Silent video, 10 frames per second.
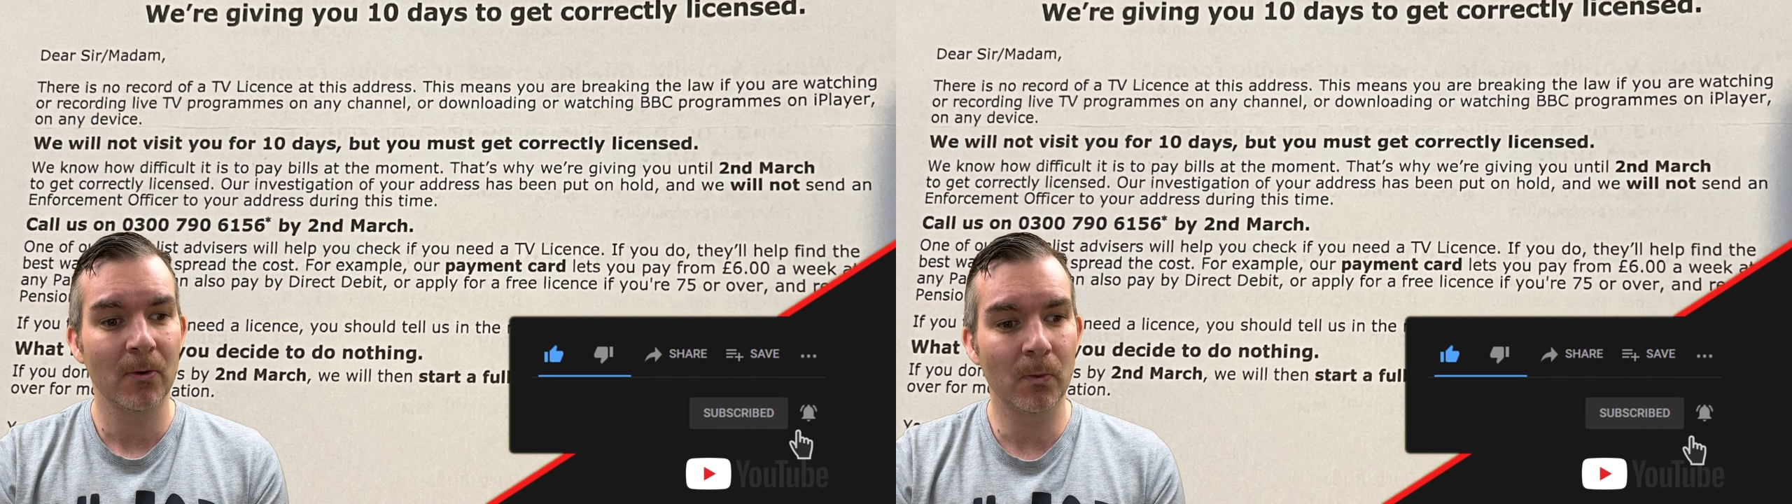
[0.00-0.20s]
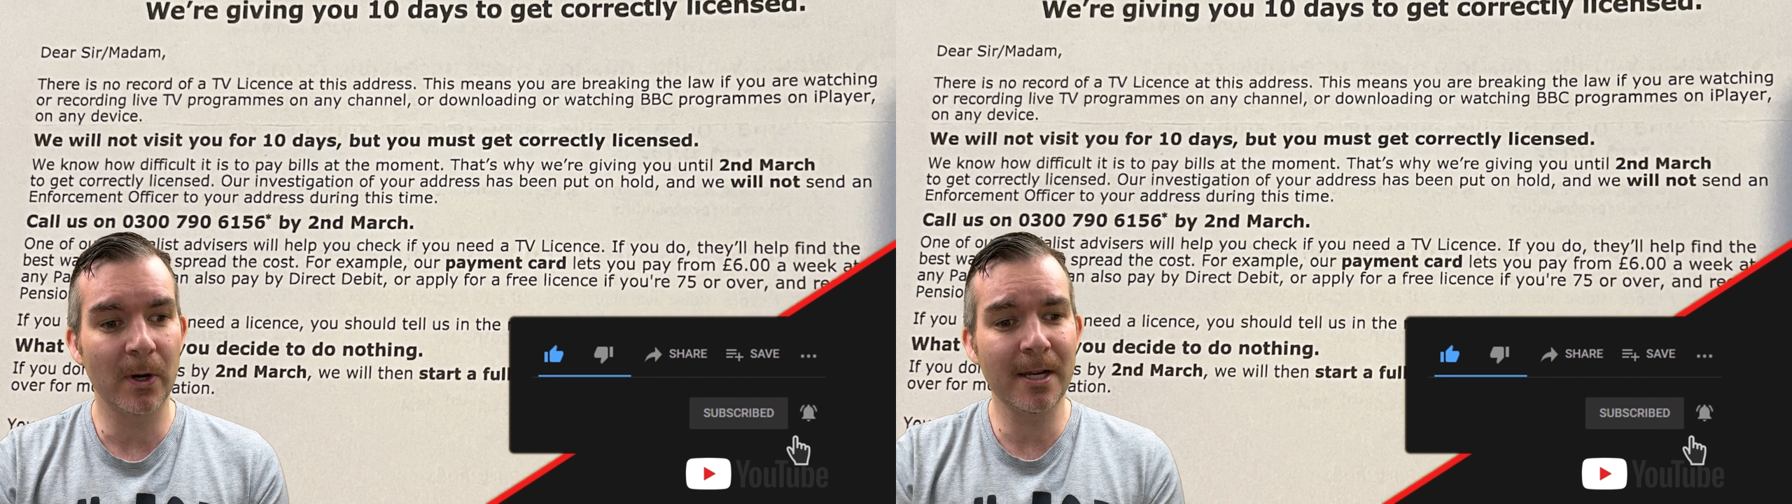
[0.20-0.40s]

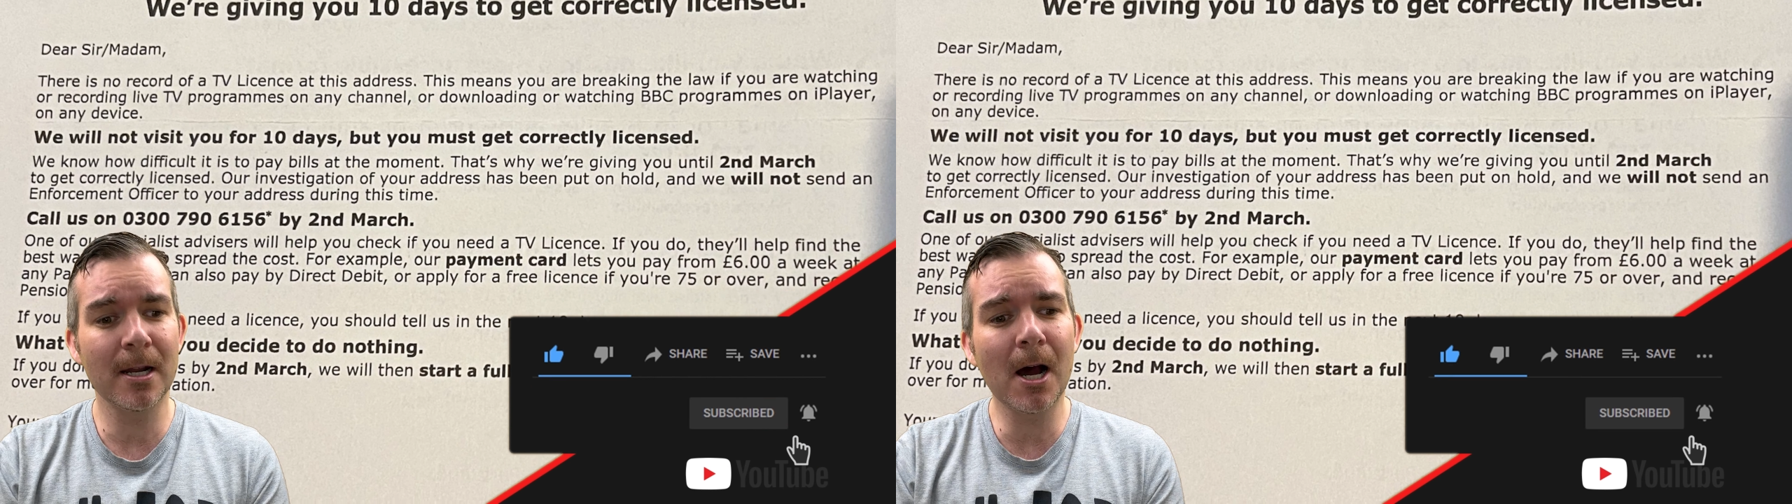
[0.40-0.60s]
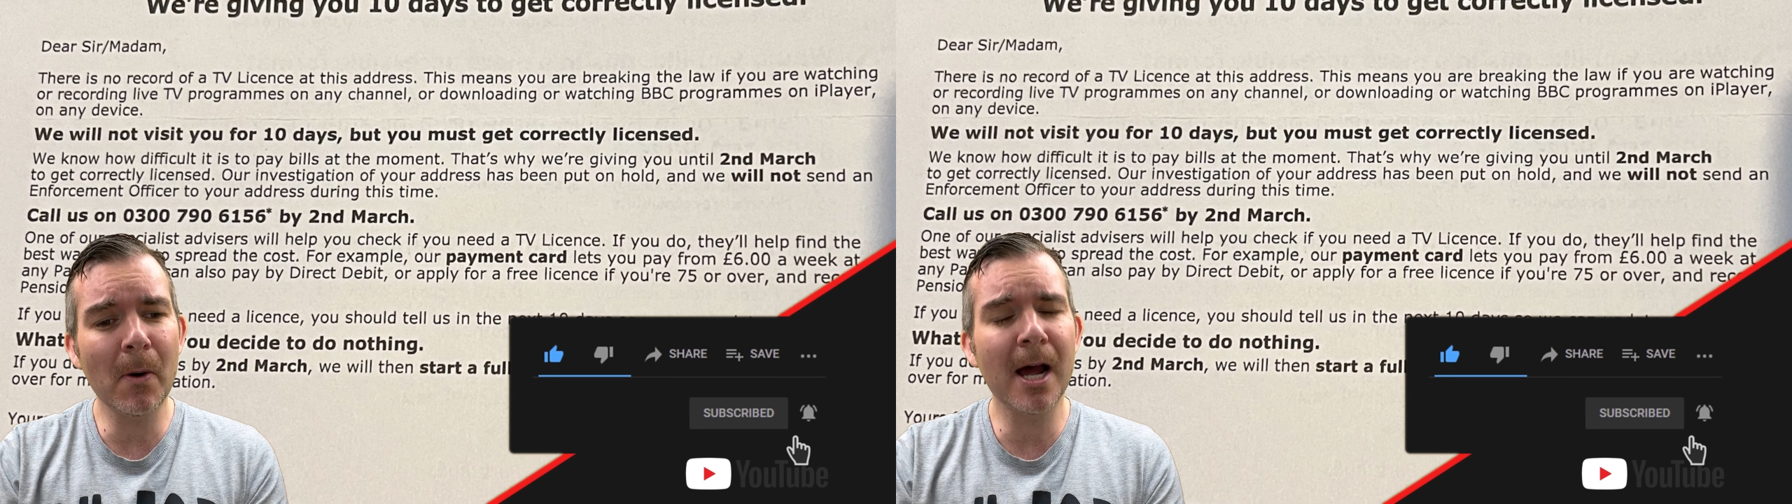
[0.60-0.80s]
We
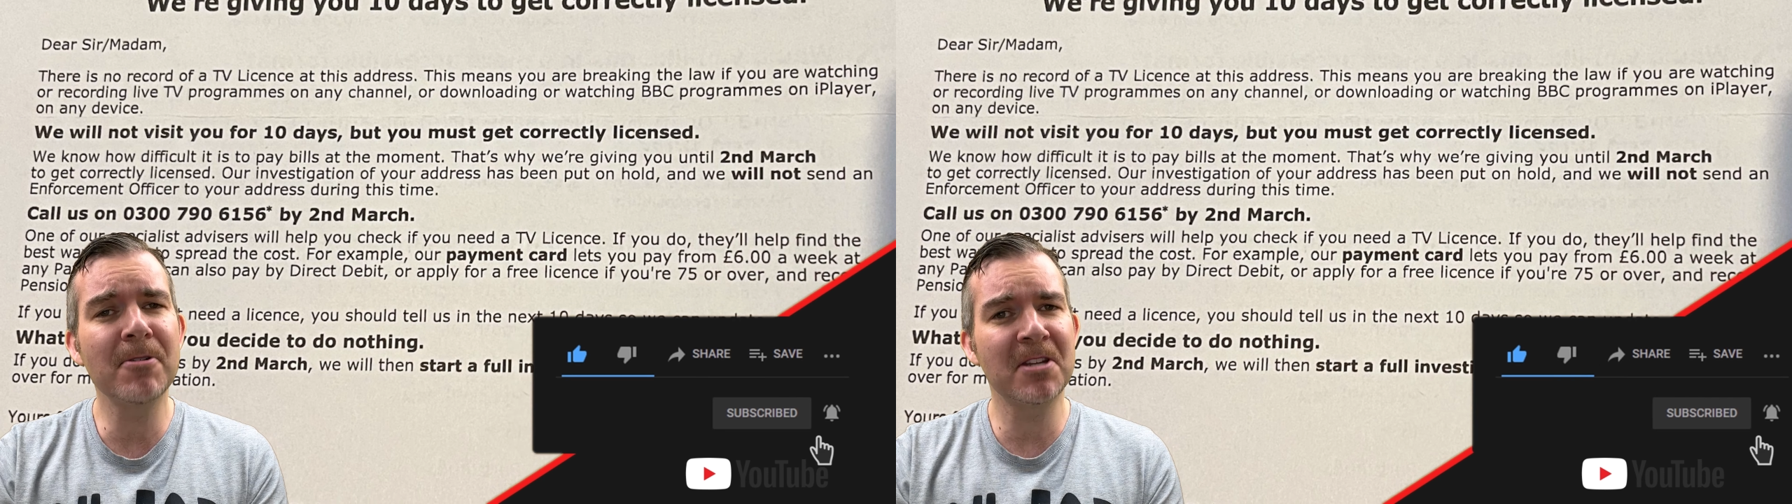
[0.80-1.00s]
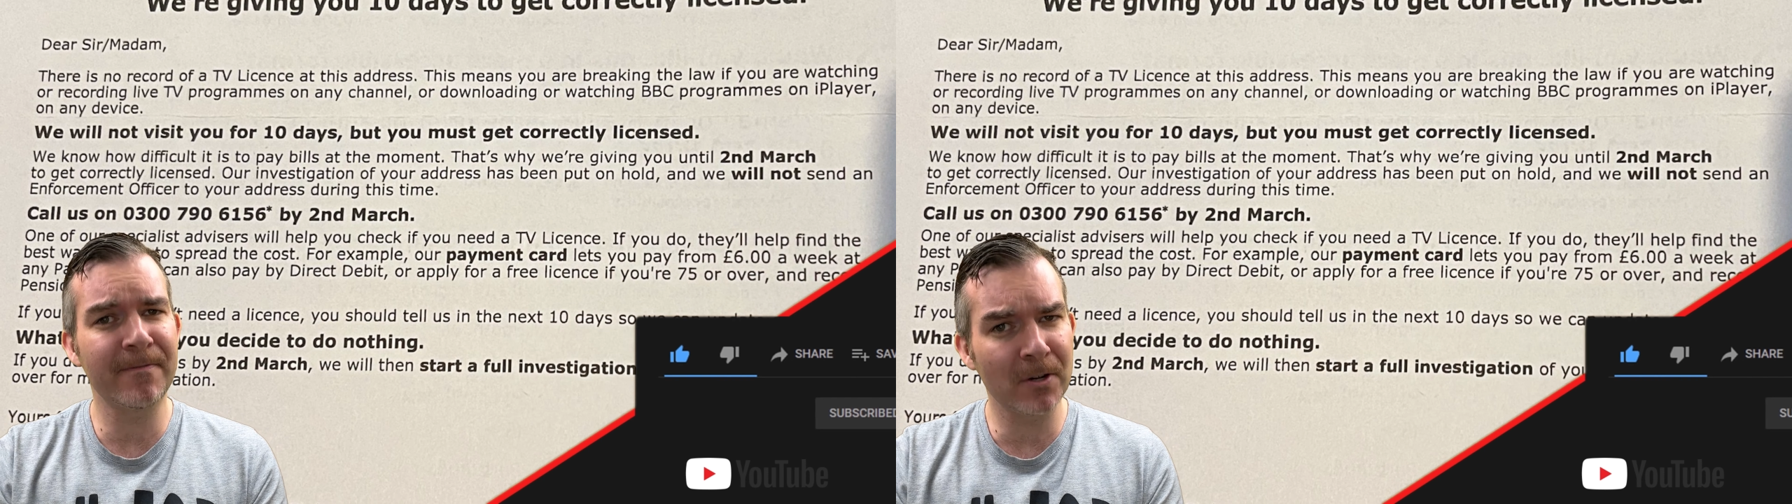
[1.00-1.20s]
know how
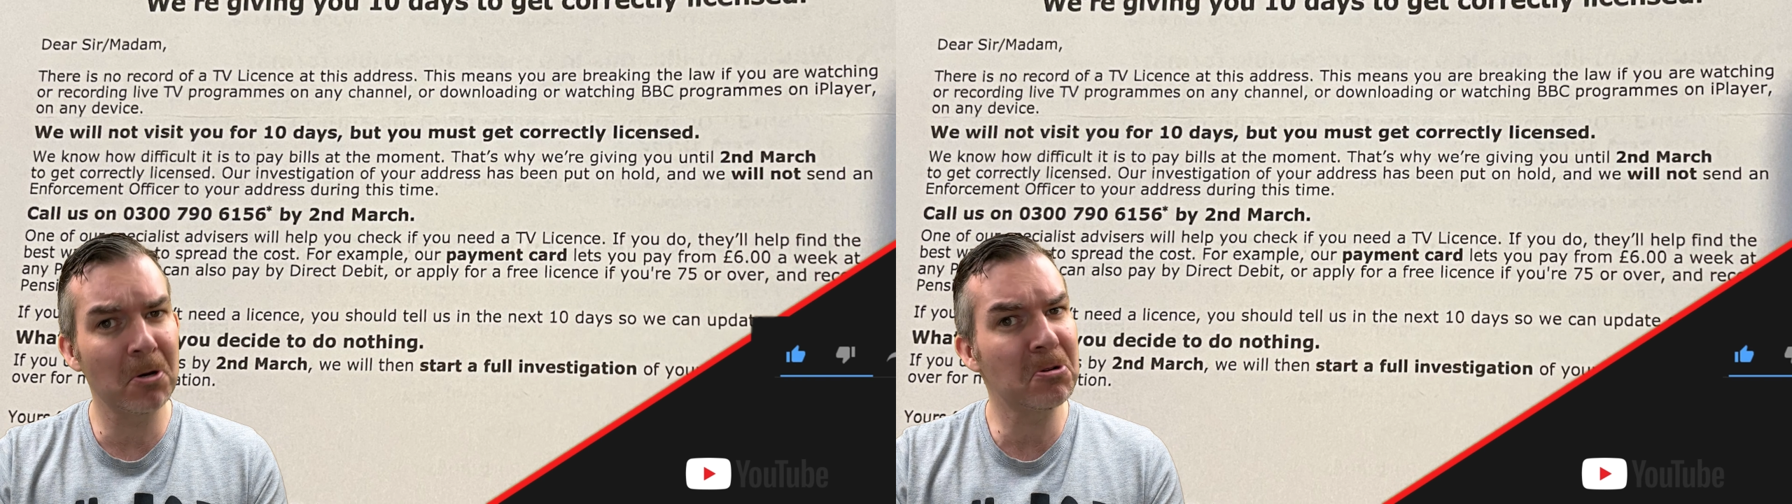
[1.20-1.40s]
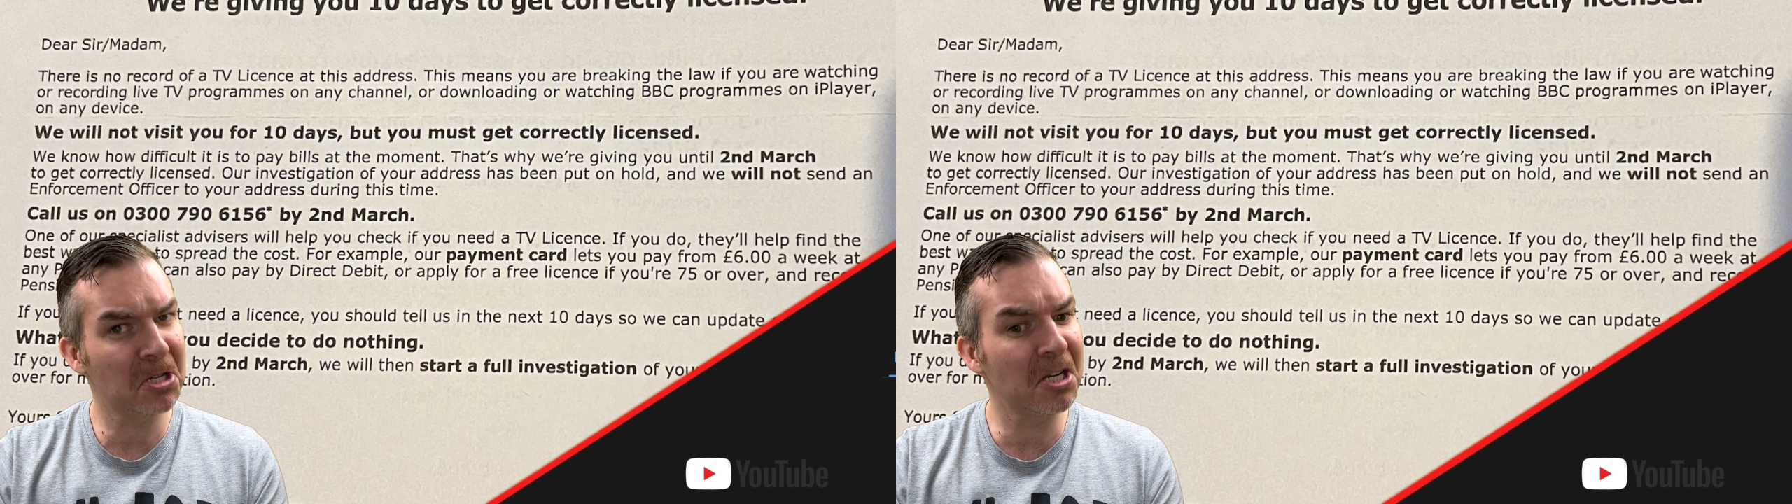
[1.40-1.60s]
difficult it